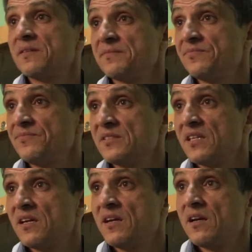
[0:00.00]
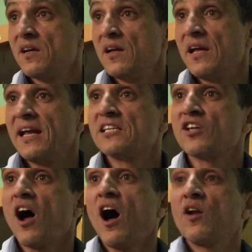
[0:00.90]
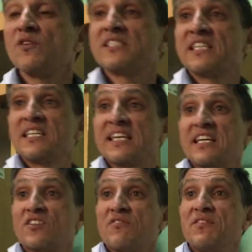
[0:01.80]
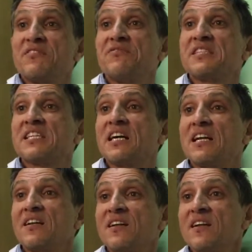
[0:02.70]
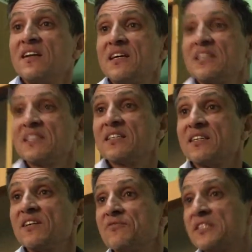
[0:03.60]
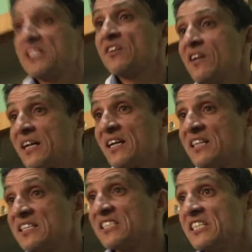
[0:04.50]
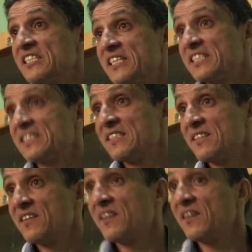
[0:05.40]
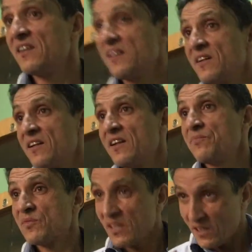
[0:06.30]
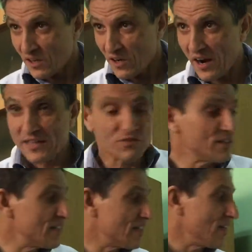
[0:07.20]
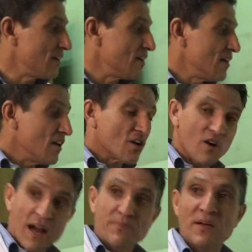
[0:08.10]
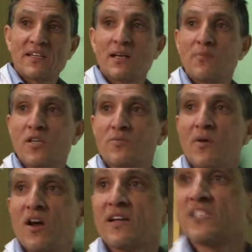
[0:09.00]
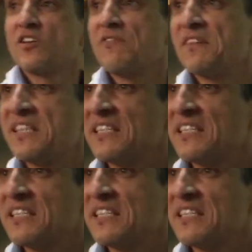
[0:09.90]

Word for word: hmm, is always indicate of left ventricle, left ventricular disease. Right ventricle, right bundle branch block is often